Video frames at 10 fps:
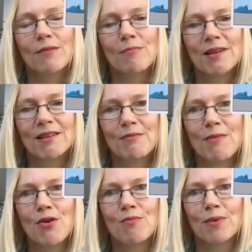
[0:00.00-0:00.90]
be in the
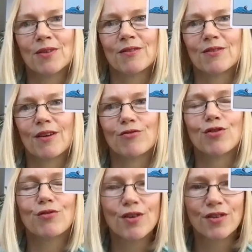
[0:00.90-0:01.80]
moment,
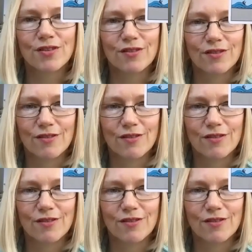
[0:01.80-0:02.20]
trust